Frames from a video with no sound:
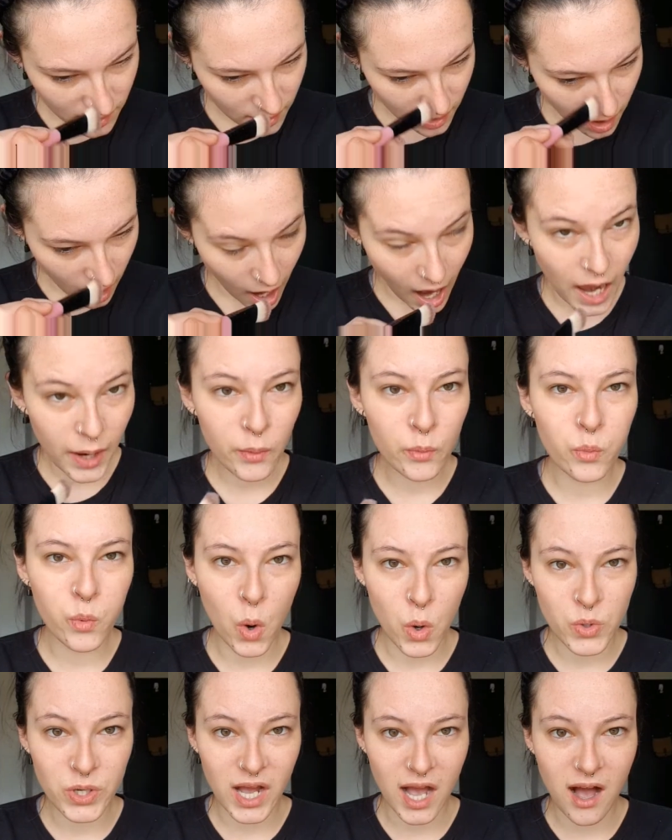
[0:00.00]
I
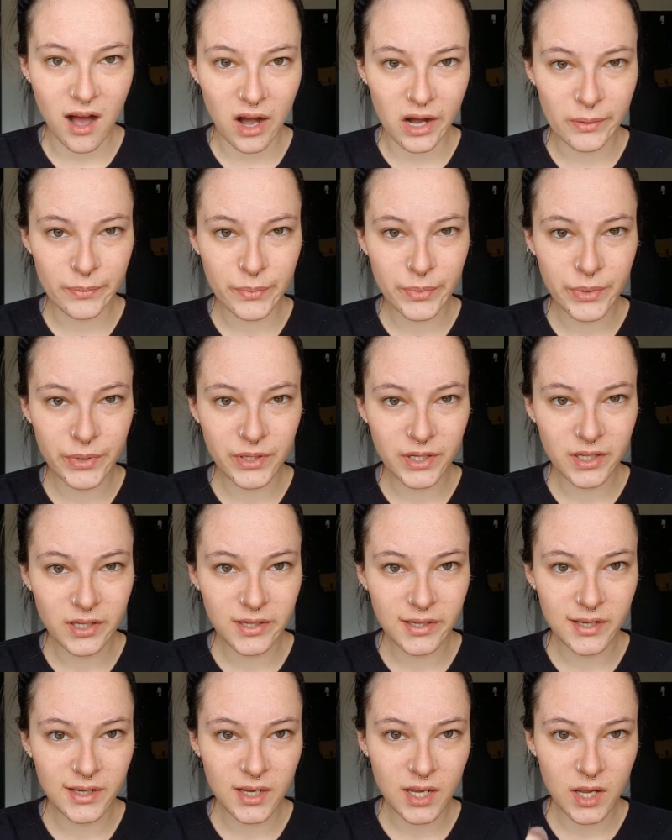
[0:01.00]
woke up
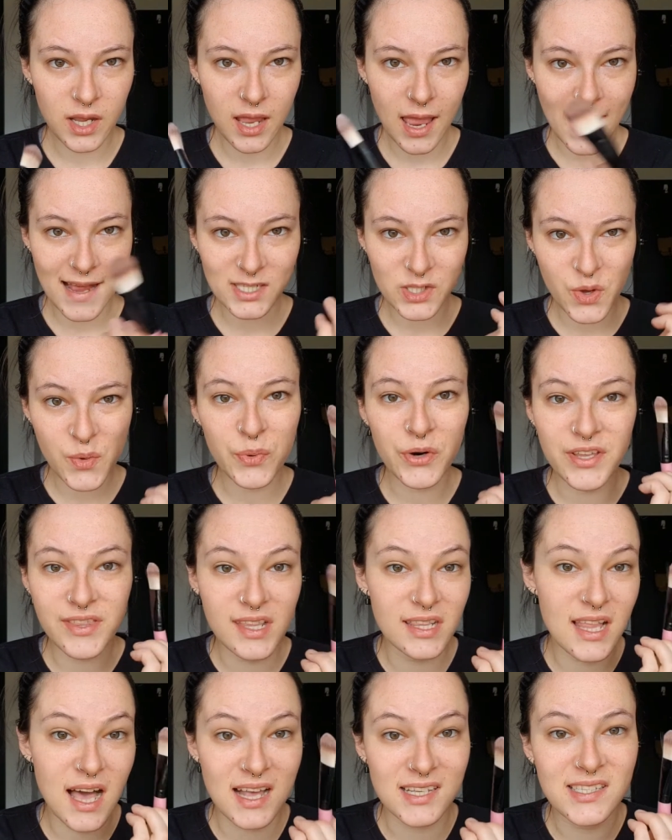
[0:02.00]
as they were putting the
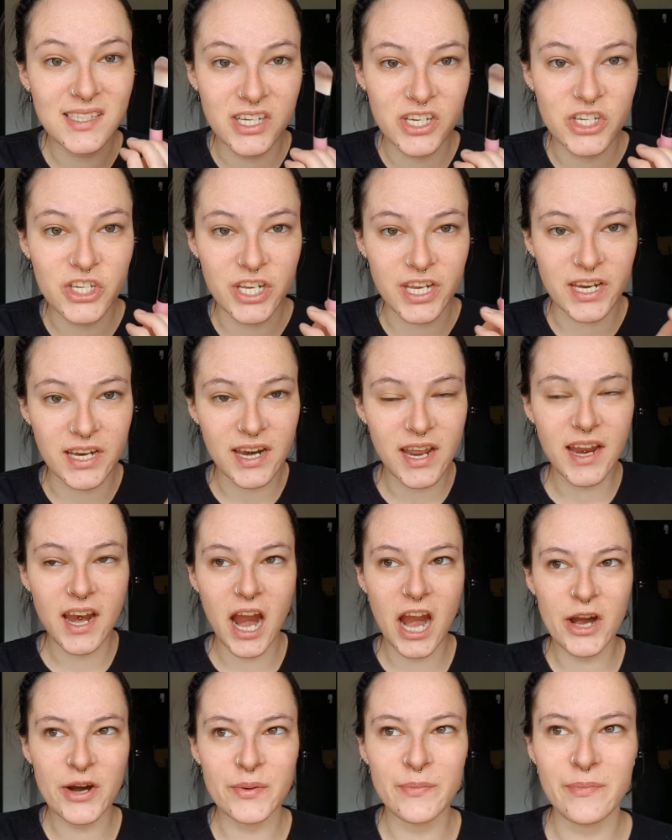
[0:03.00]
last stitch in, and I
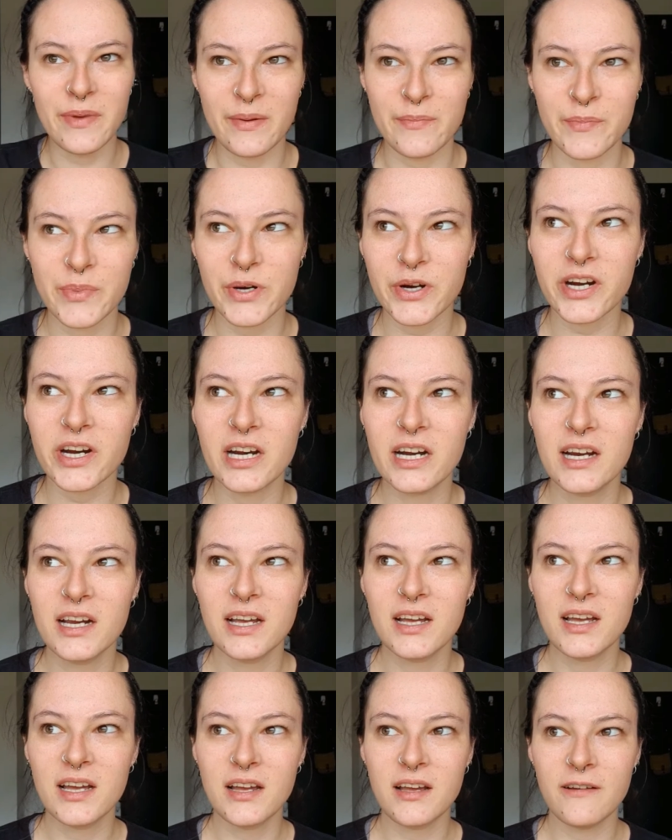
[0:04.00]
remember
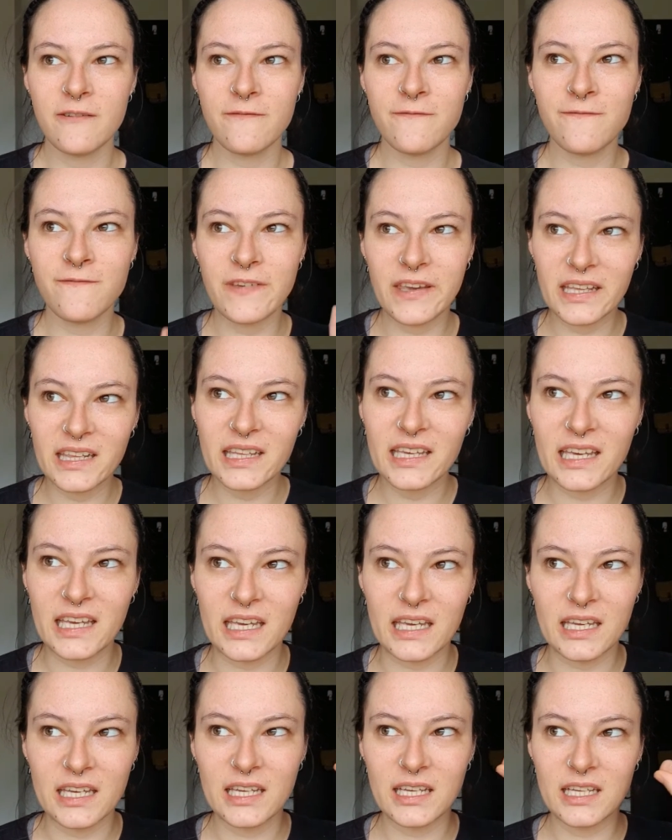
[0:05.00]

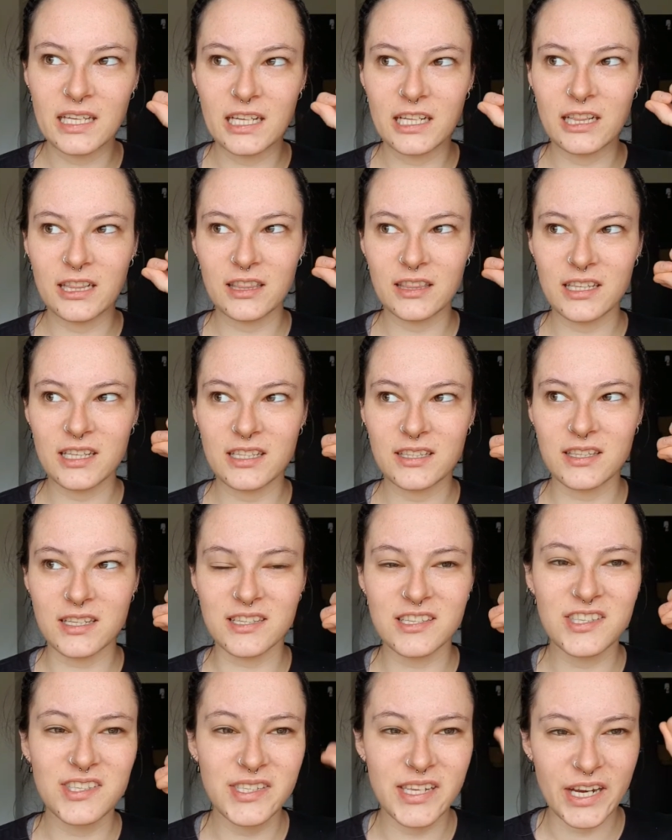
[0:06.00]
feeling the
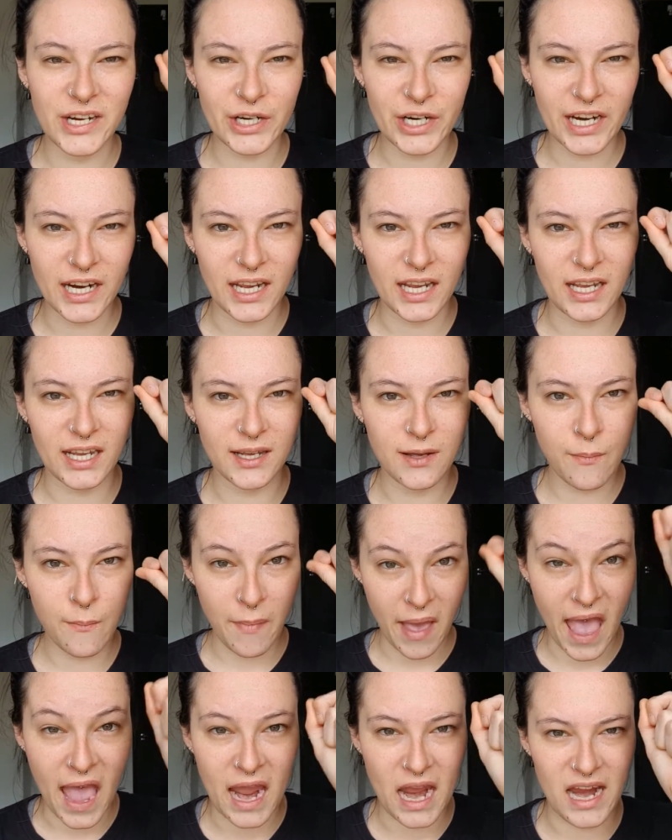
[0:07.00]
searing
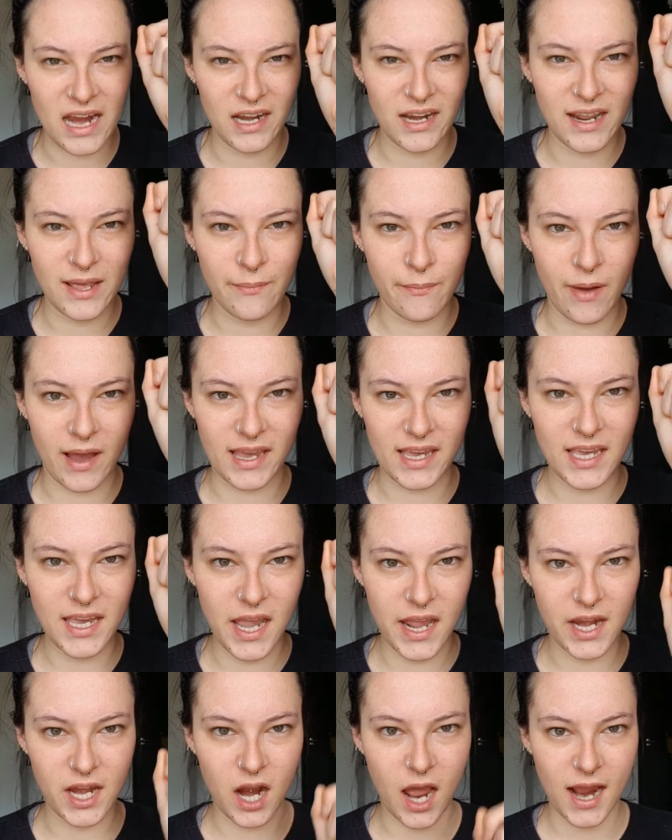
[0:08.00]
pain in my
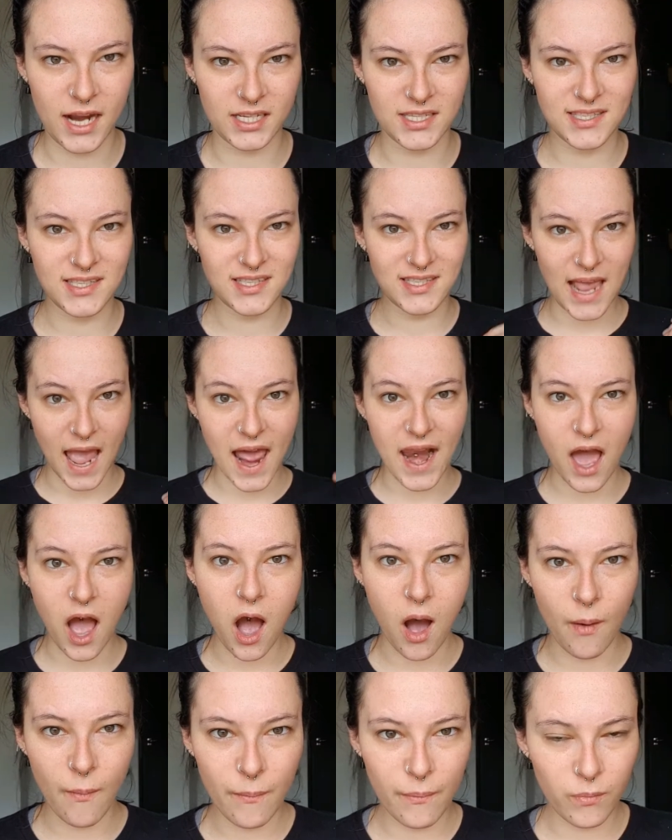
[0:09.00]
head, and I sat
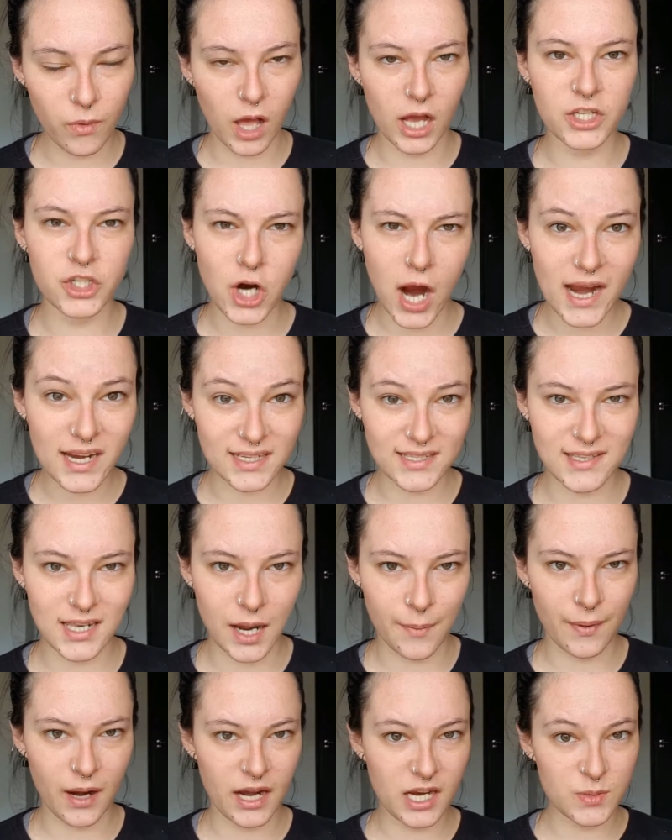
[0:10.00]
up. Well, I tried to sit up
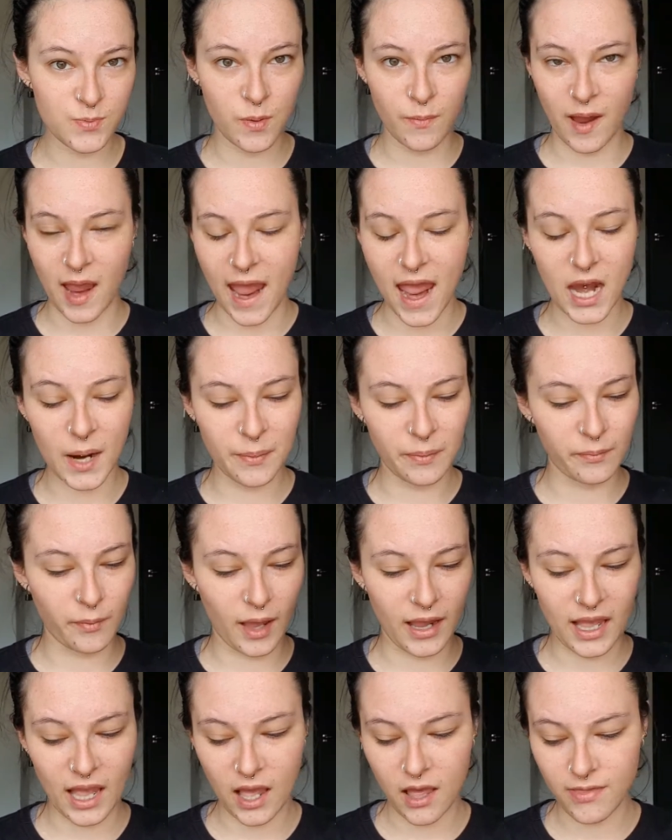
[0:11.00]
and I just put my hand up and
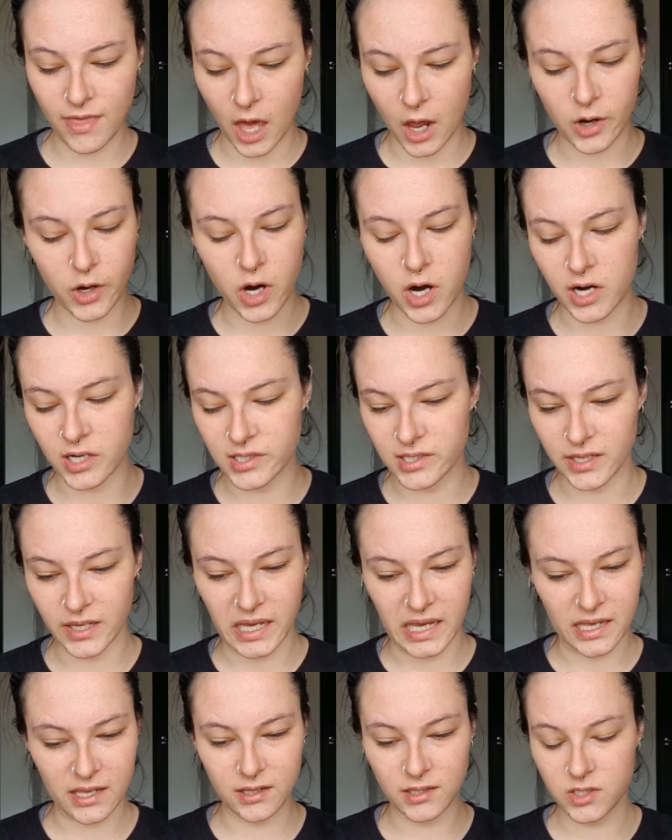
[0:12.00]
like, that hurts,
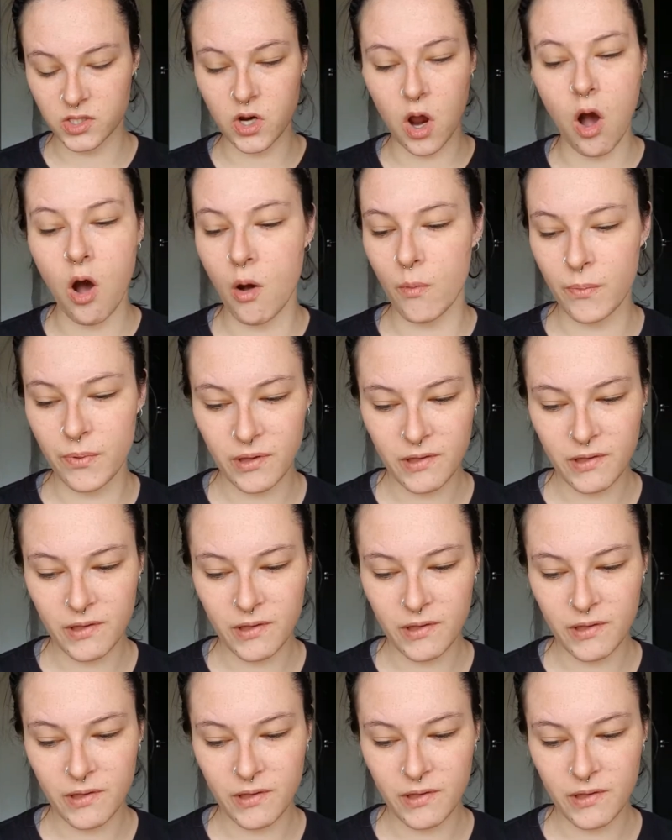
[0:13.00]
like, stop.